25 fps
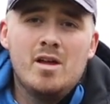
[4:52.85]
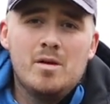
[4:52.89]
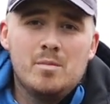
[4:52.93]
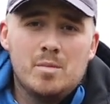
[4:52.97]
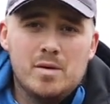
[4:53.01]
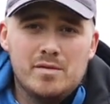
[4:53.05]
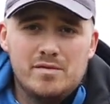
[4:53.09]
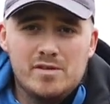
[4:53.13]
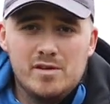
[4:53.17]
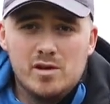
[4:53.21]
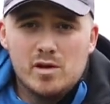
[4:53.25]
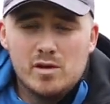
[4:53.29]

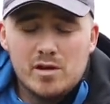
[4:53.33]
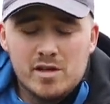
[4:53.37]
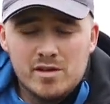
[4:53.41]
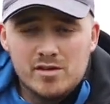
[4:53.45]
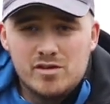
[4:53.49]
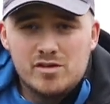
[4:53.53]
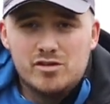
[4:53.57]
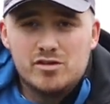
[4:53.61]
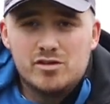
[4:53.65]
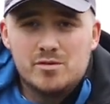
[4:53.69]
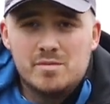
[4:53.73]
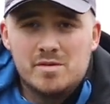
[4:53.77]
But if you're looking
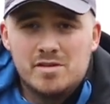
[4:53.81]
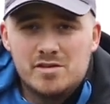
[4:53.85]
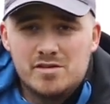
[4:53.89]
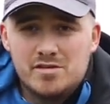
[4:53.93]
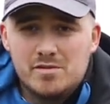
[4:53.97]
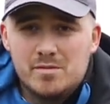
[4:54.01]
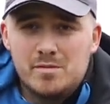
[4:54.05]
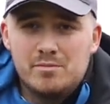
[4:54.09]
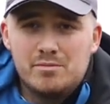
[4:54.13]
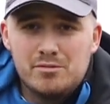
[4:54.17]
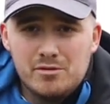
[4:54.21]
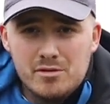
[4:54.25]
to something
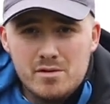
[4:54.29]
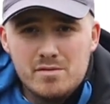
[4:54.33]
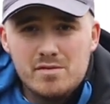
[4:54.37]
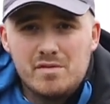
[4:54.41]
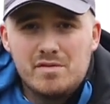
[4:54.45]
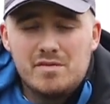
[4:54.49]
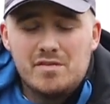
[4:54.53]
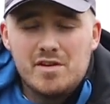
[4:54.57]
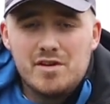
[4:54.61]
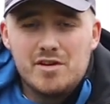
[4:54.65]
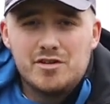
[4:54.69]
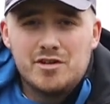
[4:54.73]
to improve your
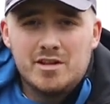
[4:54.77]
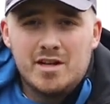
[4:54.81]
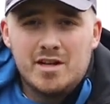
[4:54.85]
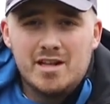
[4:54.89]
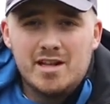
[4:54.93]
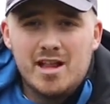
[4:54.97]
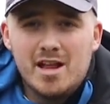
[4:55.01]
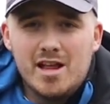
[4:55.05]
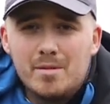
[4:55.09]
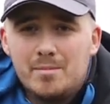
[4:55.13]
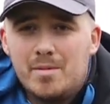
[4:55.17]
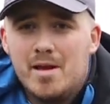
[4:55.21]
fishing a
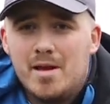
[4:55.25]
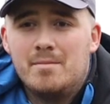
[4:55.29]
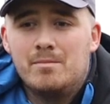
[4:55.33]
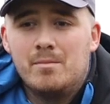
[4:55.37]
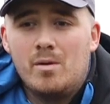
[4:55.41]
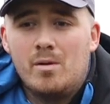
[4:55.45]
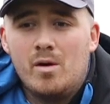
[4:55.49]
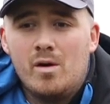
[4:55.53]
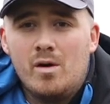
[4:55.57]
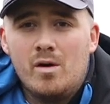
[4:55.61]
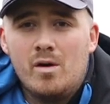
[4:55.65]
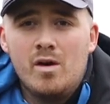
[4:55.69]
little bit
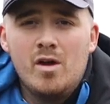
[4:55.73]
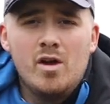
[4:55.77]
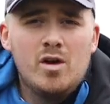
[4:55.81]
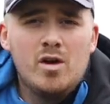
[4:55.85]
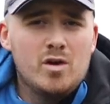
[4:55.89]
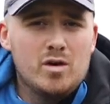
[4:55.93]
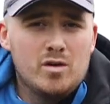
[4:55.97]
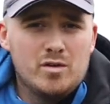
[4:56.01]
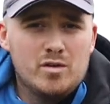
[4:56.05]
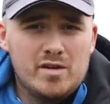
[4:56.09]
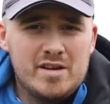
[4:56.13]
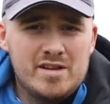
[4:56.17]
more
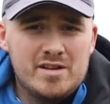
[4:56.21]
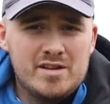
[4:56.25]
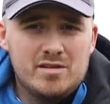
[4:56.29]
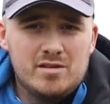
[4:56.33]
or